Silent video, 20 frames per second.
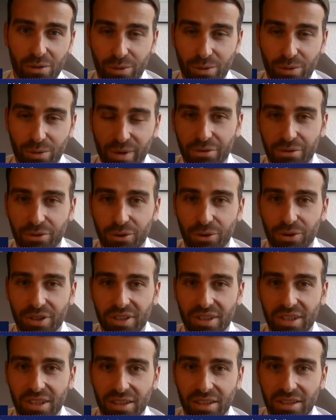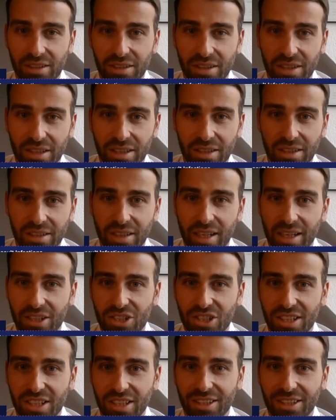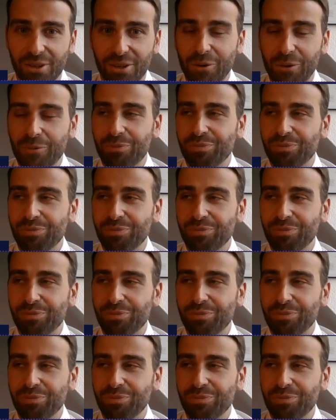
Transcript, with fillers: 2014, and actually,